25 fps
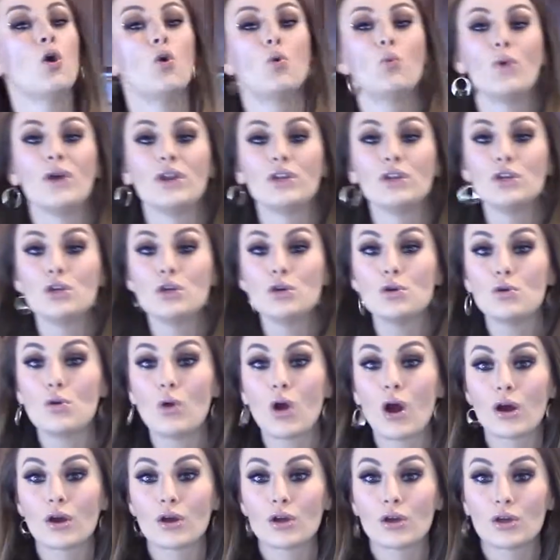When you
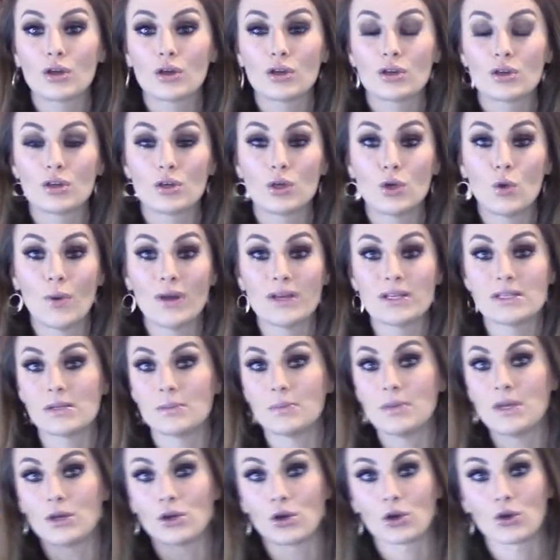are going to
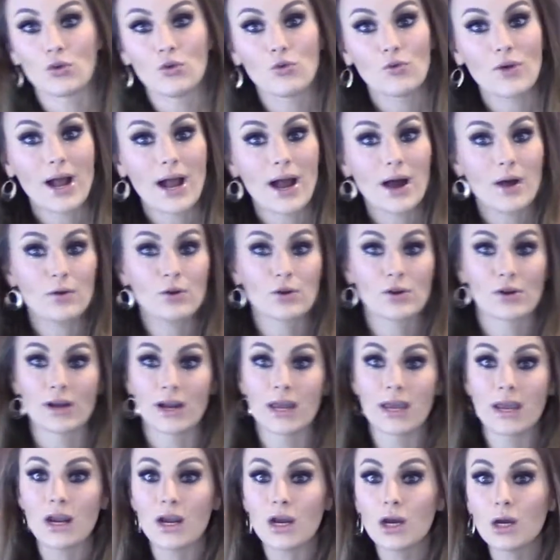be in a crowd or
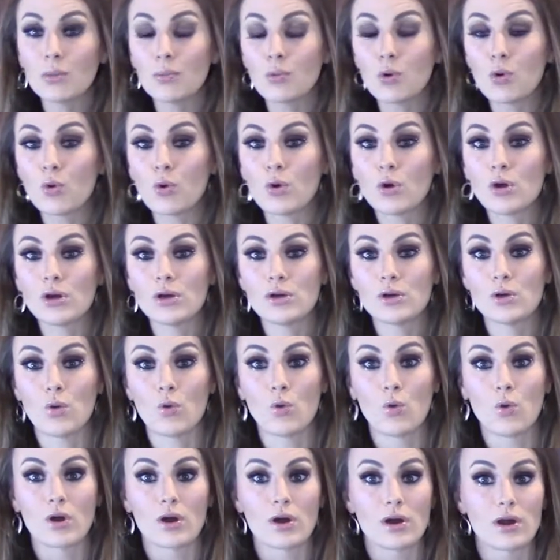an airport
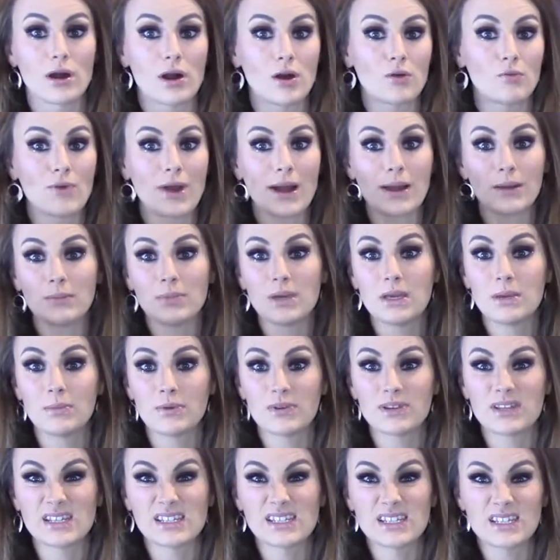or around
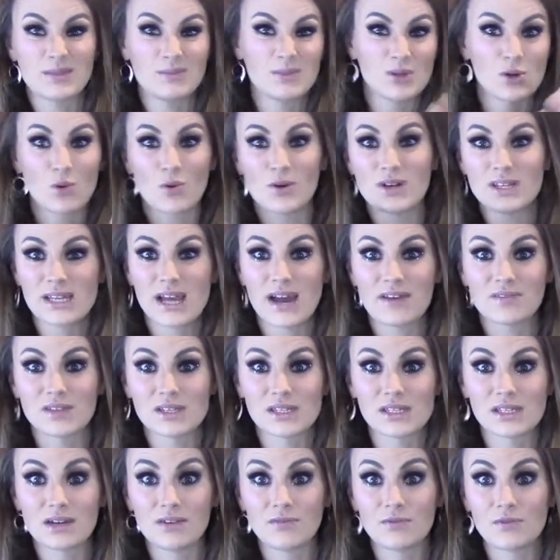people that seem to always have the
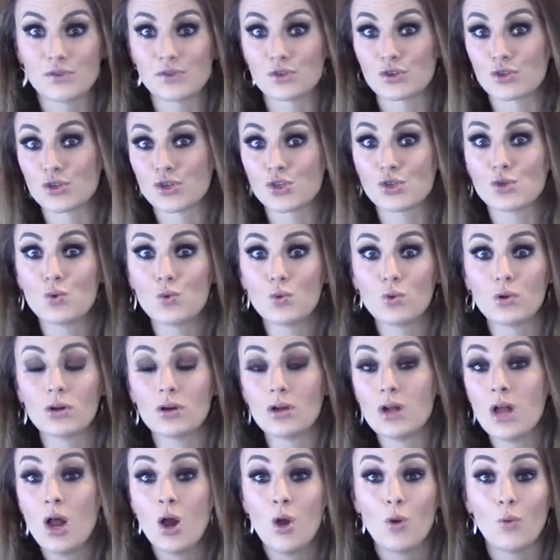sniffles, or
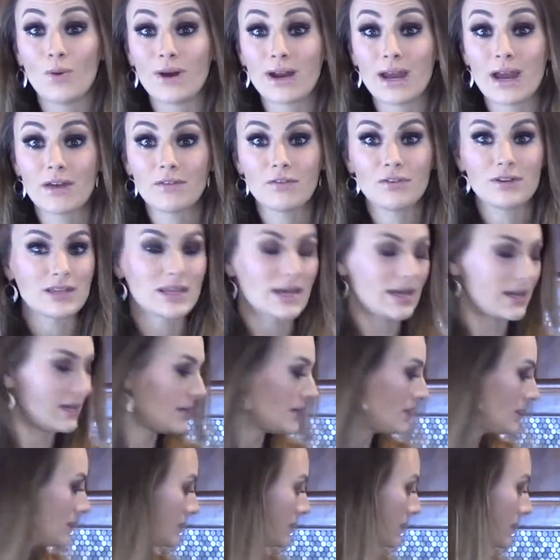school, whatever that
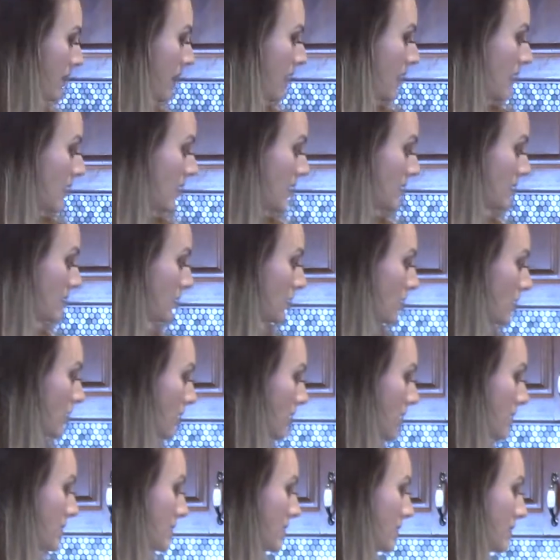is, it's a good
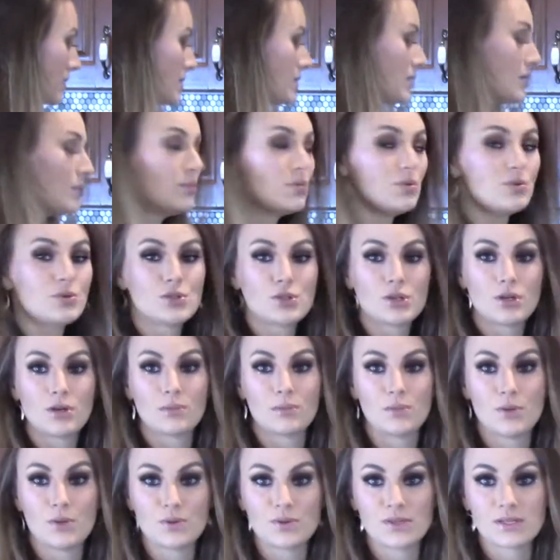idea to boost your
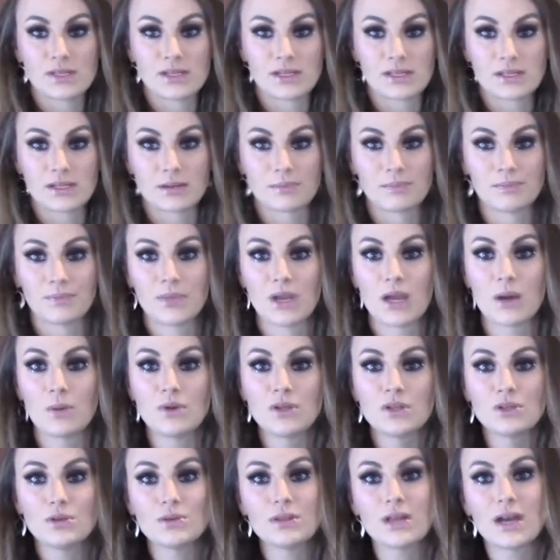immune system. And
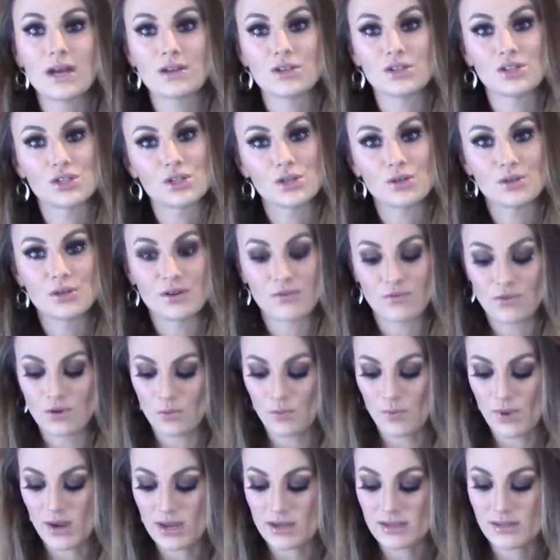we do that in 2
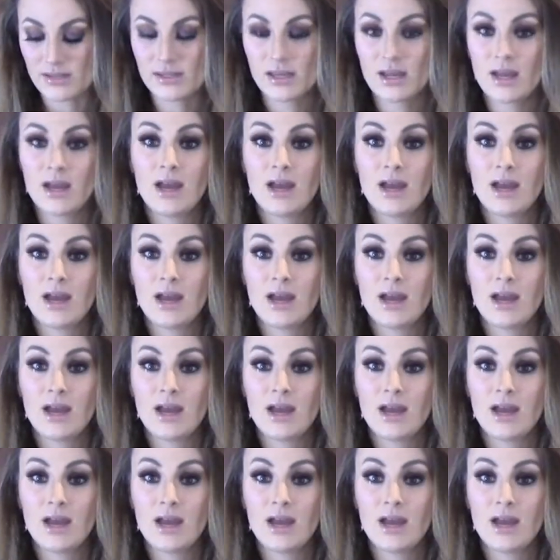different ways.